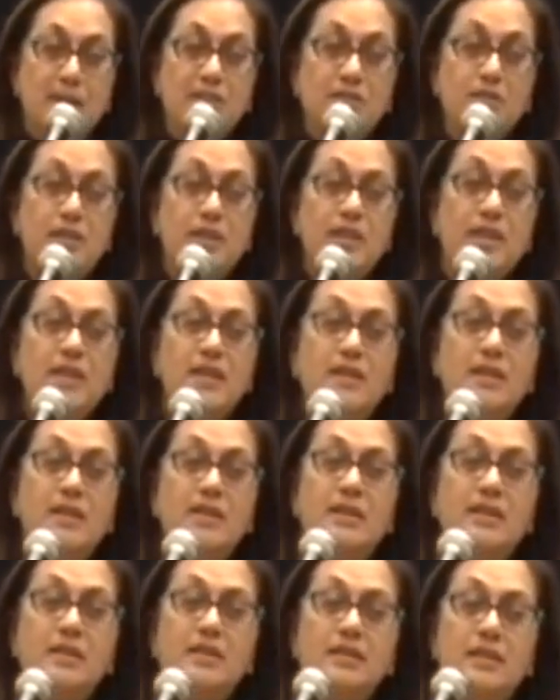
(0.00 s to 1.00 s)
But
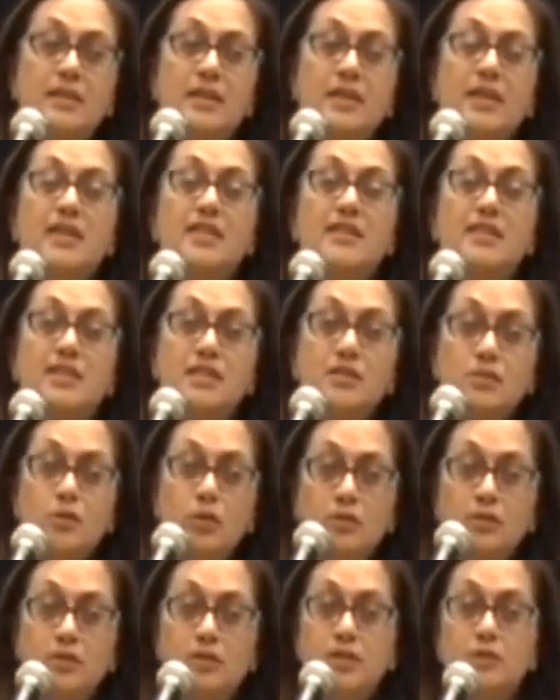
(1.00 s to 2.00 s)
it is
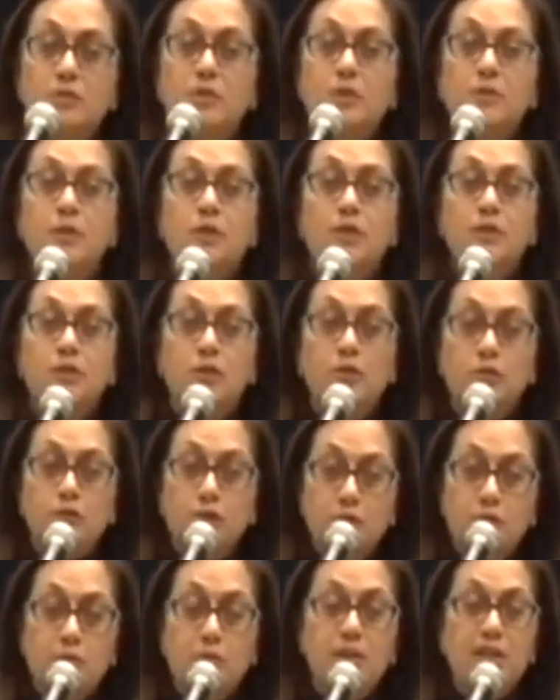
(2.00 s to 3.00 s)
not that we will not
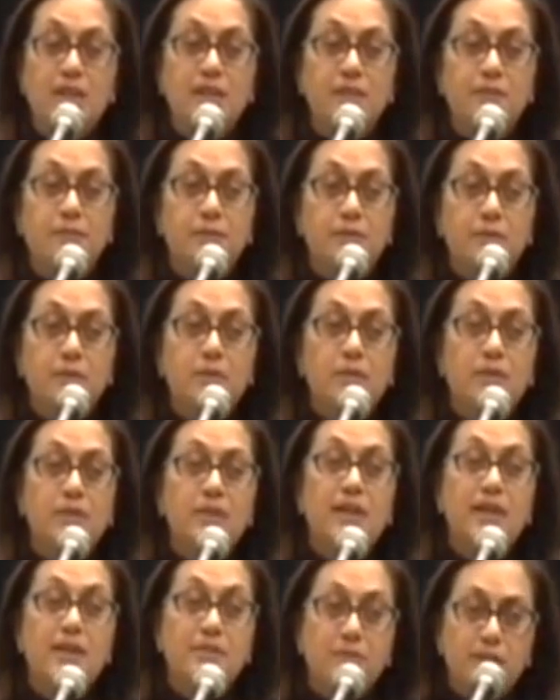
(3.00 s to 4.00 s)
only
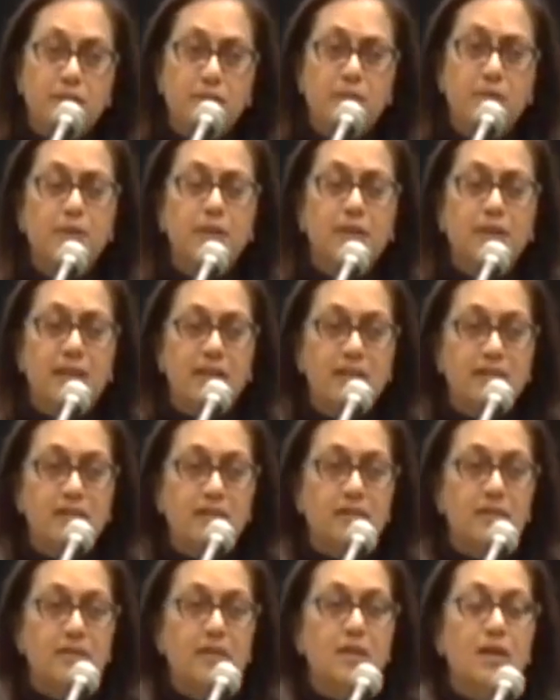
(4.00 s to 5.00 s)
never
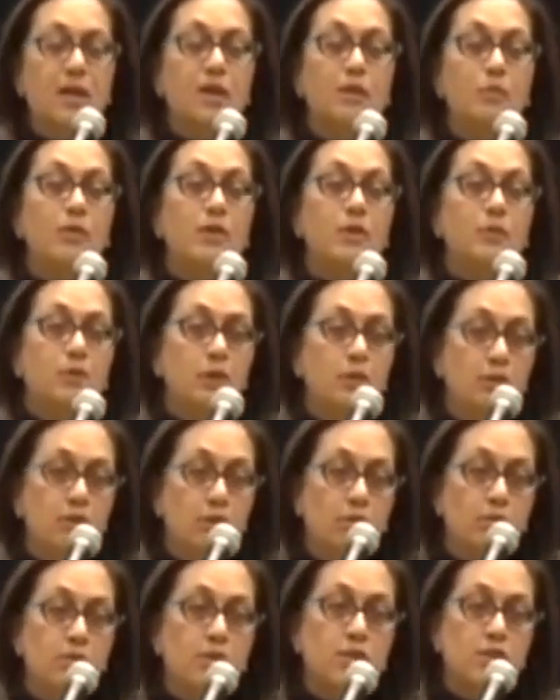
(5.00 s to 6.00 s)
forget, we will
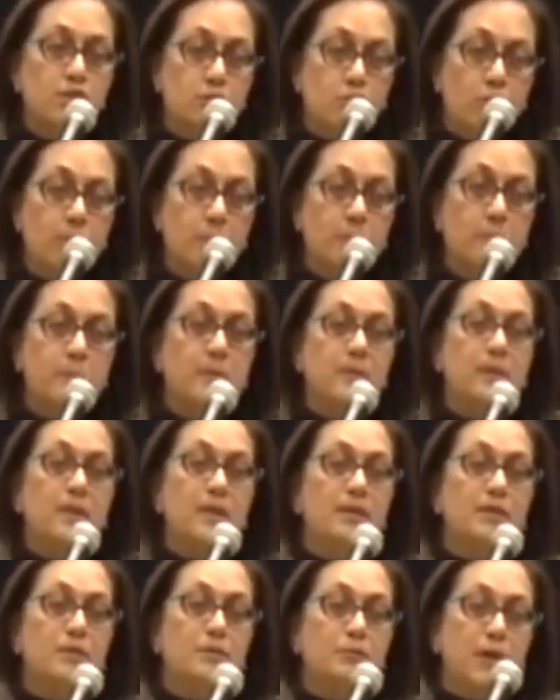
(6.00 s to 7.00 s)
not stop
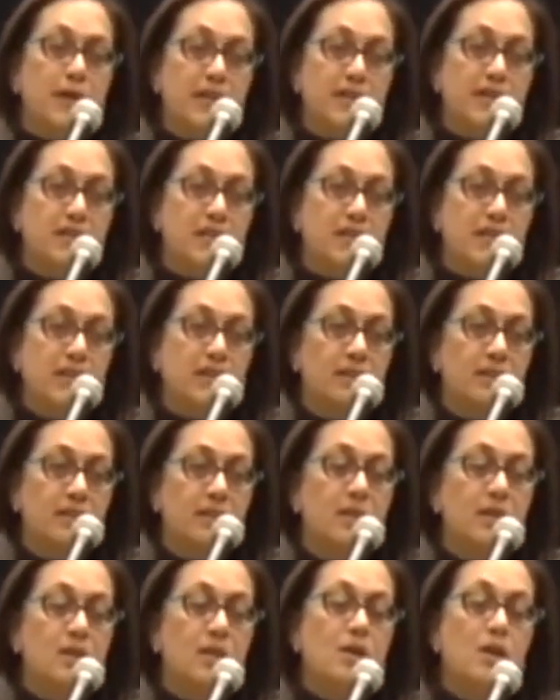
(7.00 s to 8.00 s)

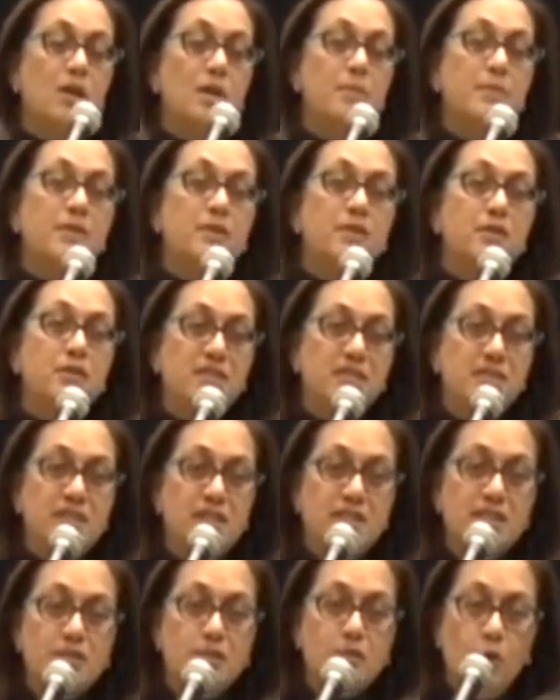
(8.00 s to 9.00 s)
fighting, because
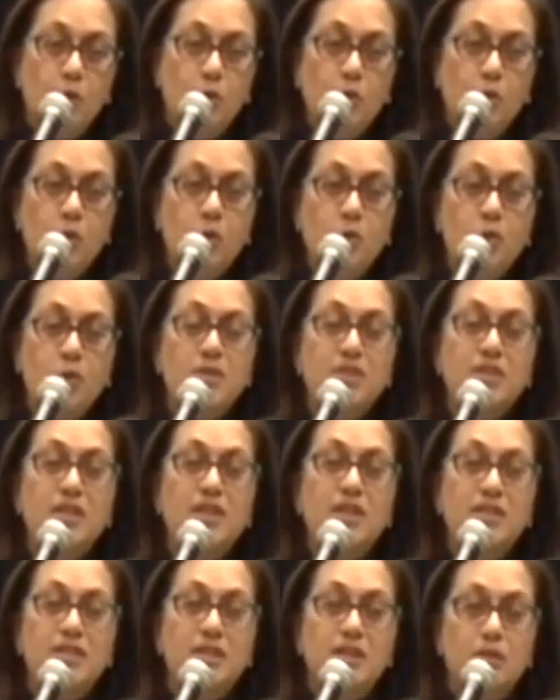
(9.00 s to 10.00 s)
this
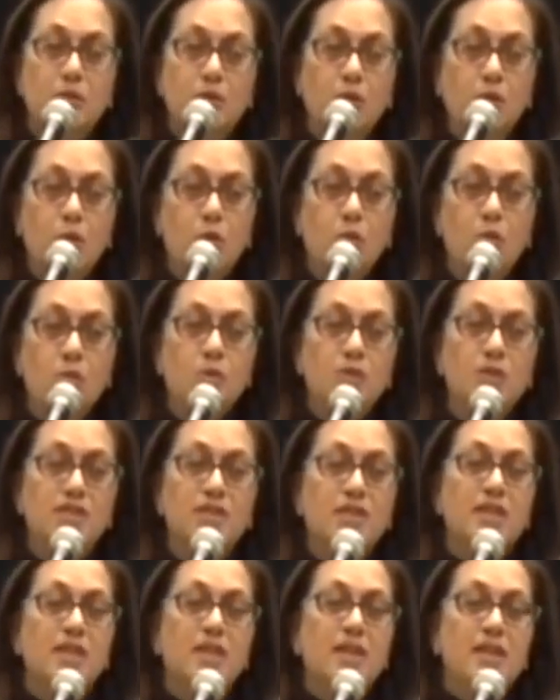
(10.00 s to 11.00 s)
cause is a
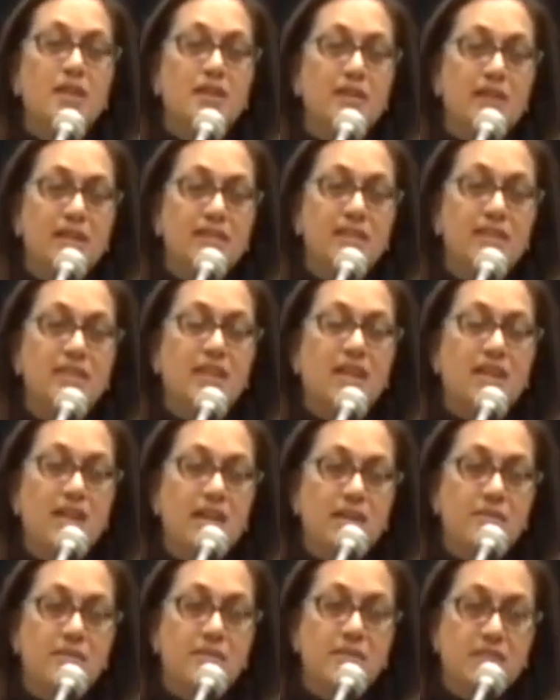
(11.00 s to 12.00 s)
cause that, as I
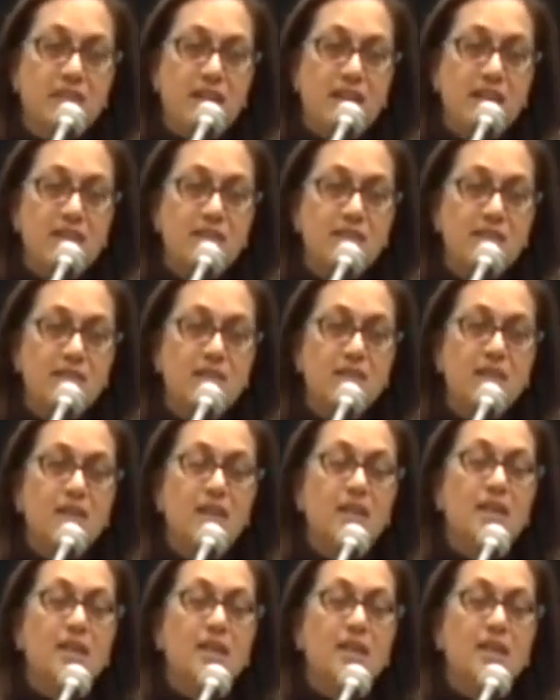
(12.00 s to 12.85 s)
have said,